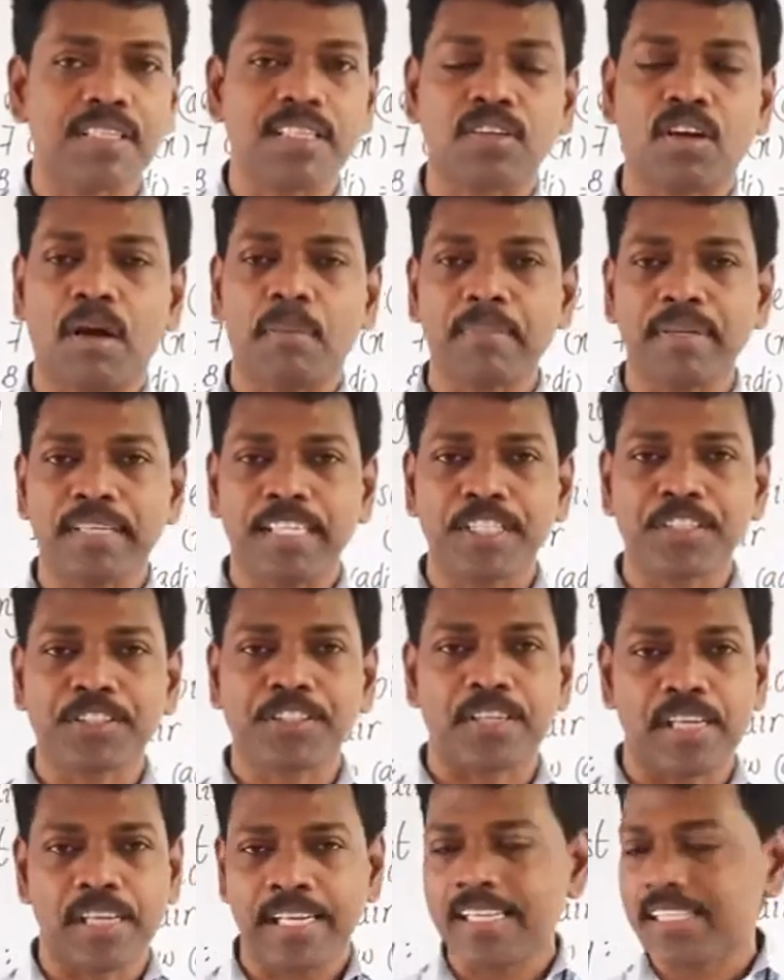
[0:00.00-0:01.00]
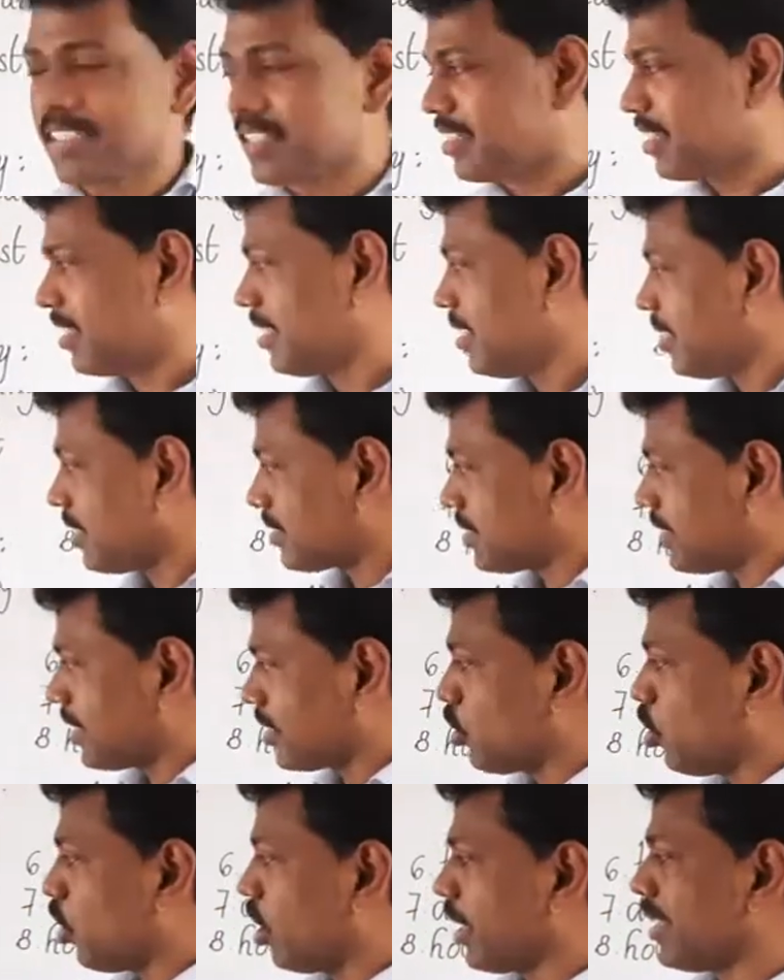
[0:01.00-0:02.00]
competition is the
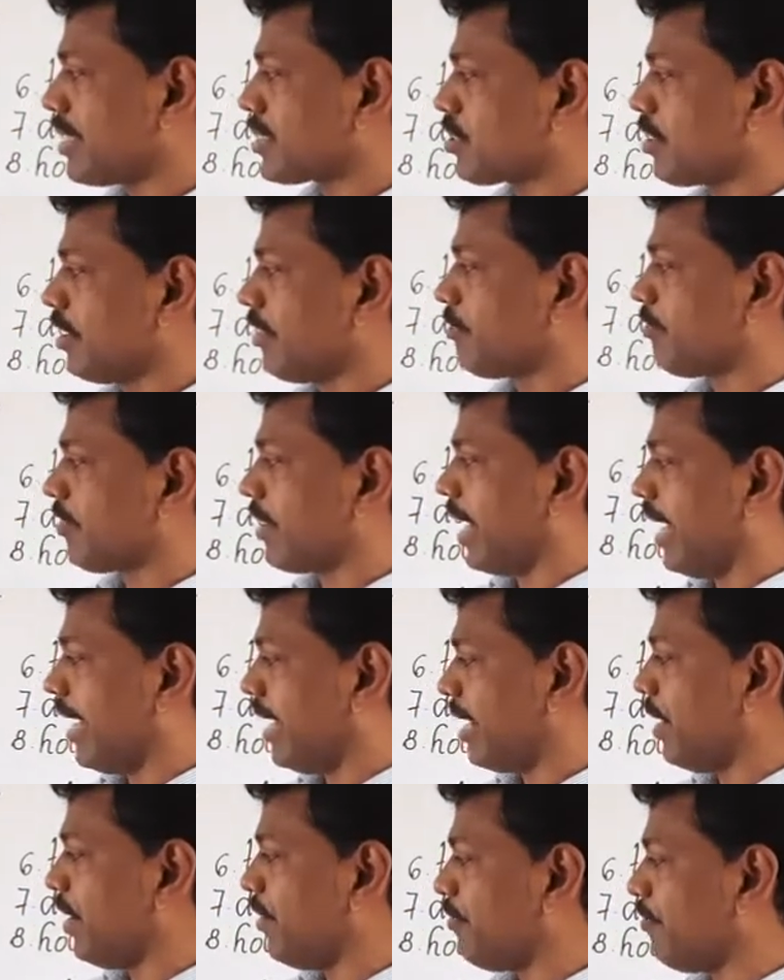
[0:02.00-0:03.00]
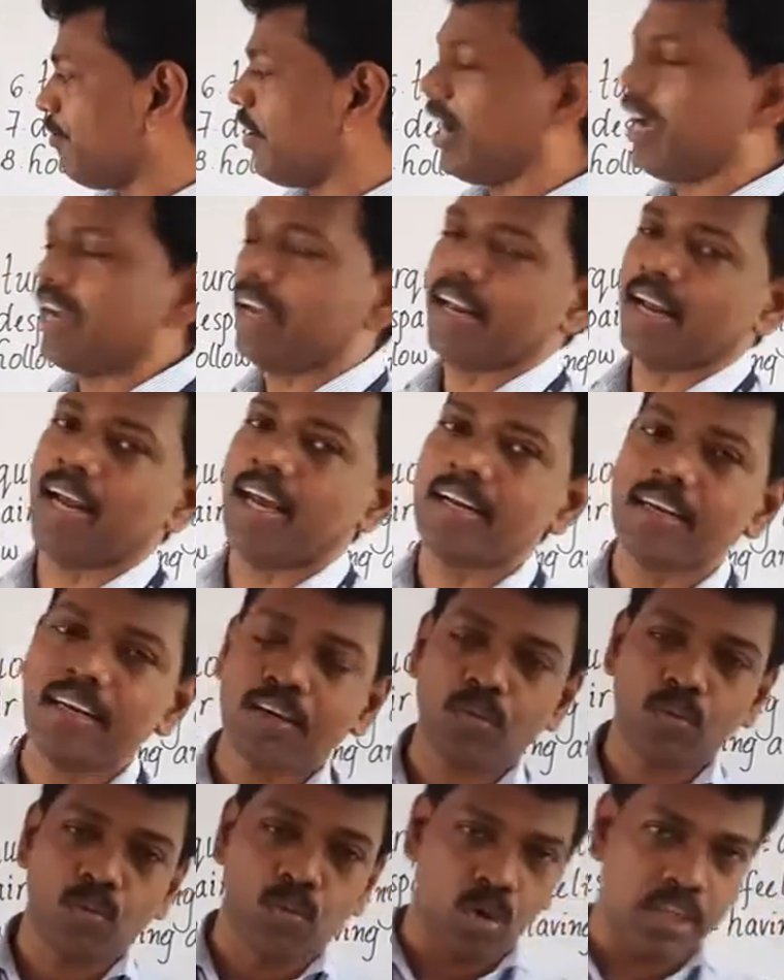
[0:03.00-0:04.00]
goddess of air, fire and
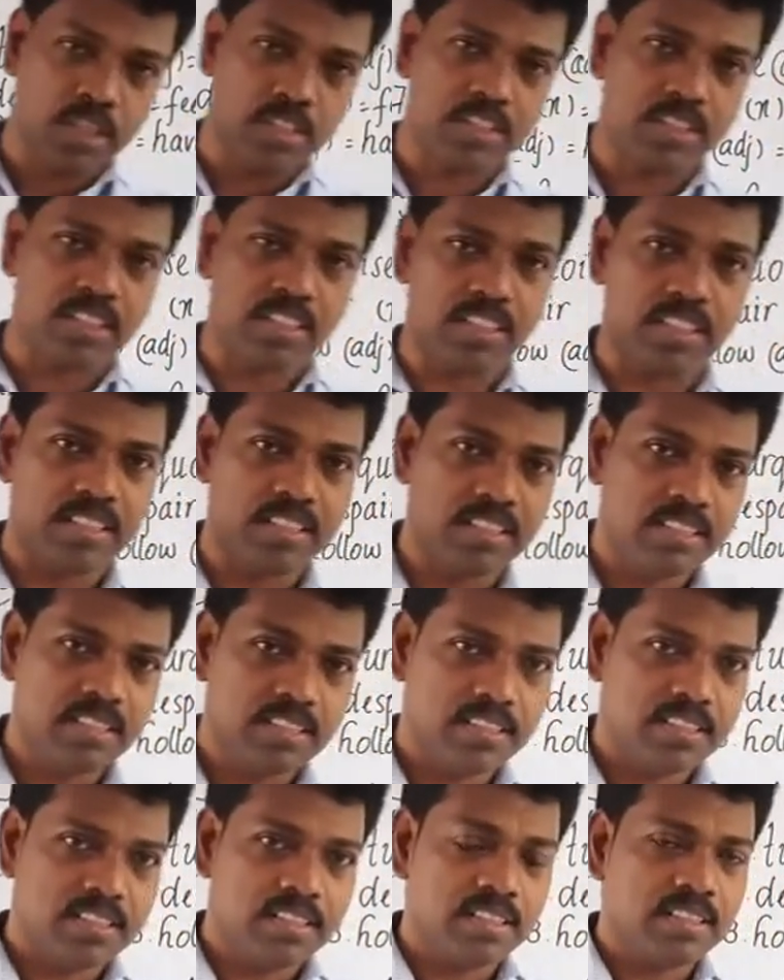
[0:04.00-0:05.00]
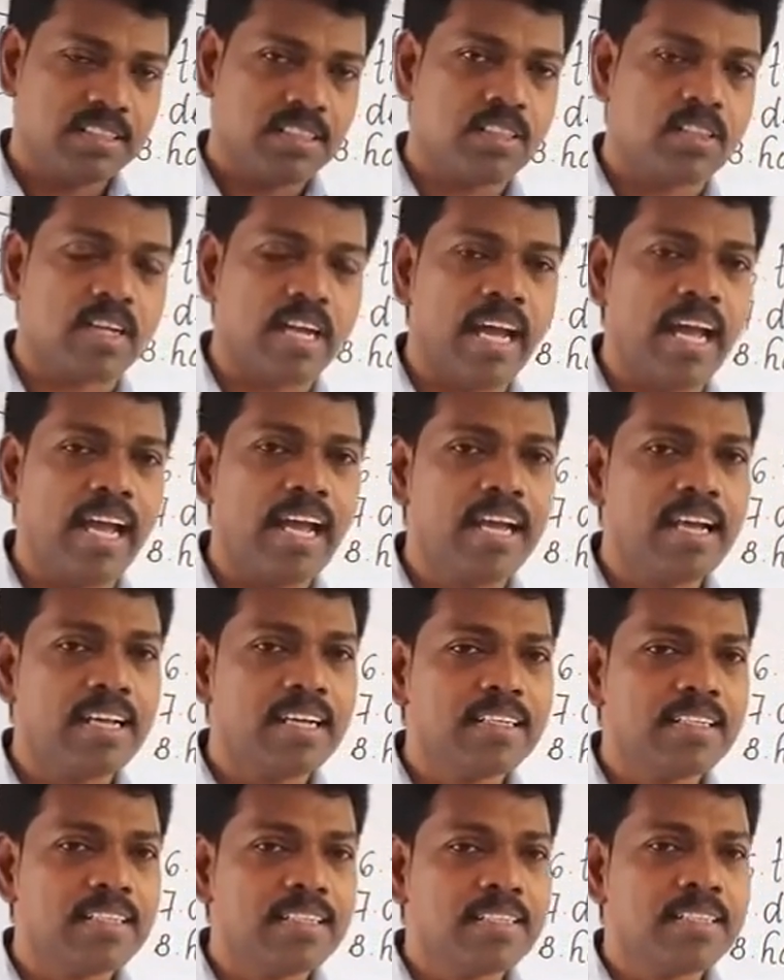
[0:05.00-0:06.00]
water. Okay,
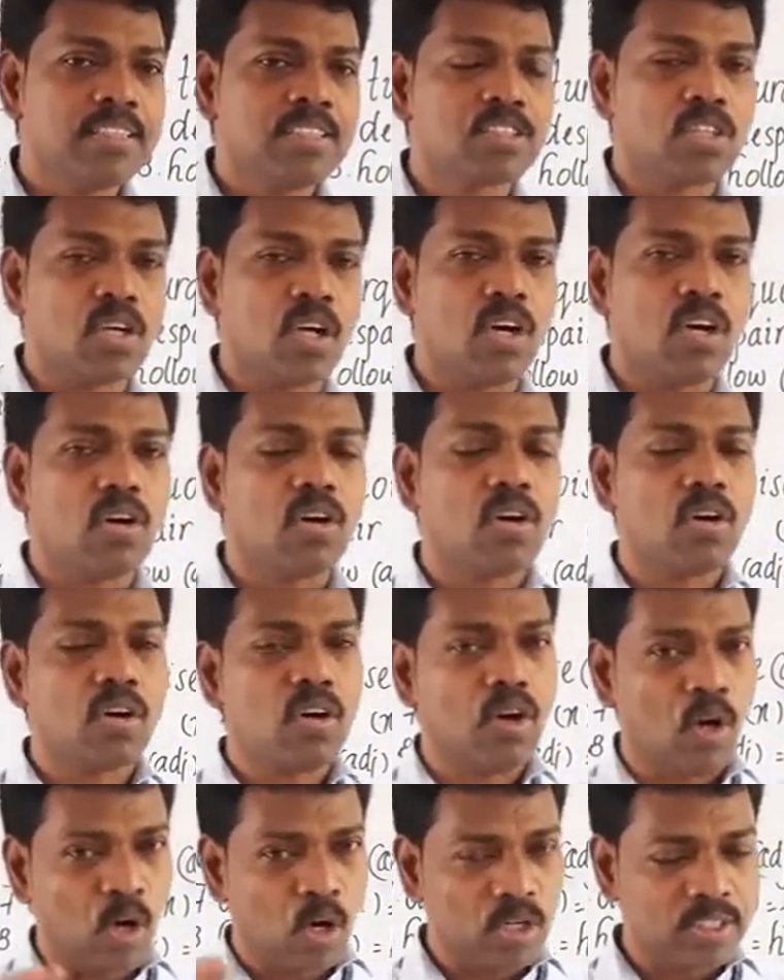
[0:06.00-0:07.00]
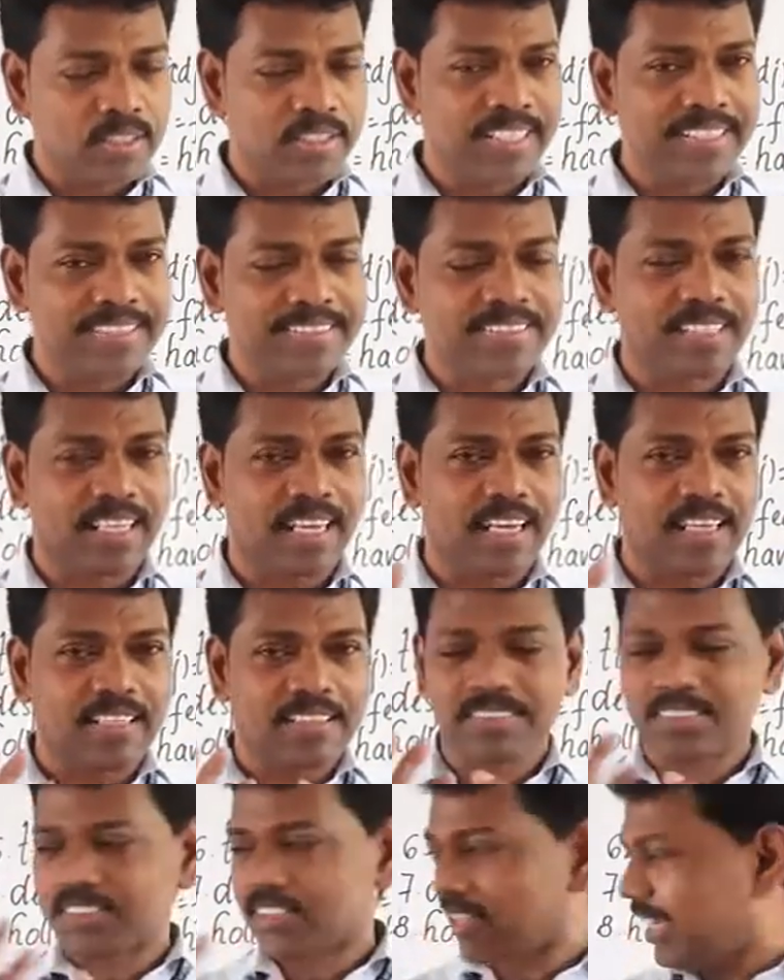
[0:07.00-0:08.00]
so all these
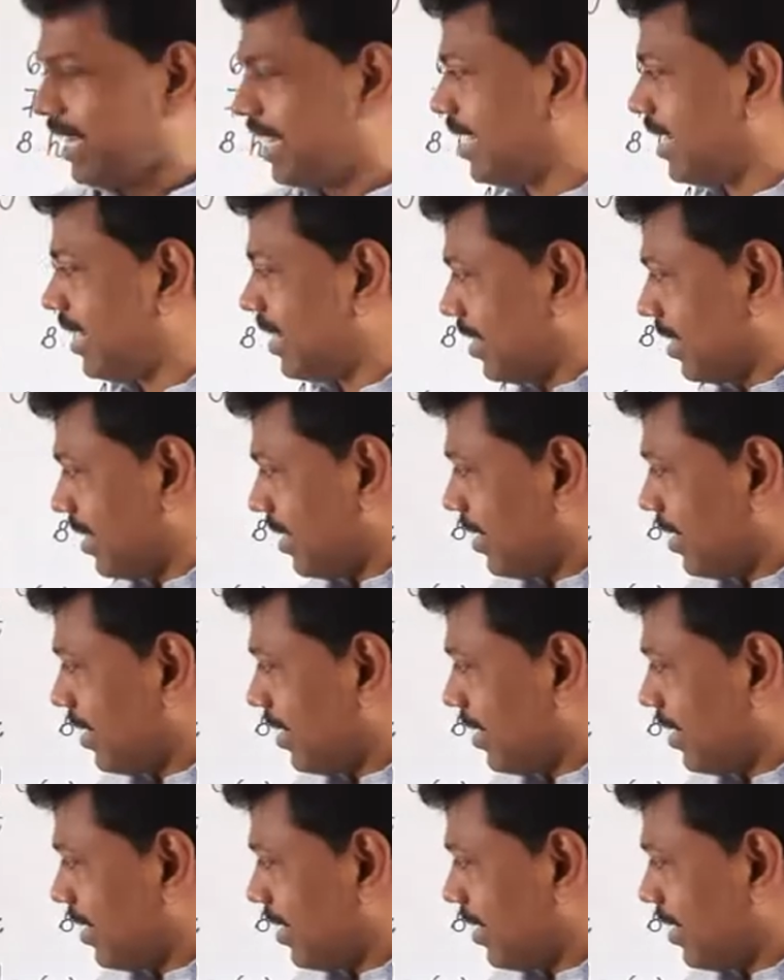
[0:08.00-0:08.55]
three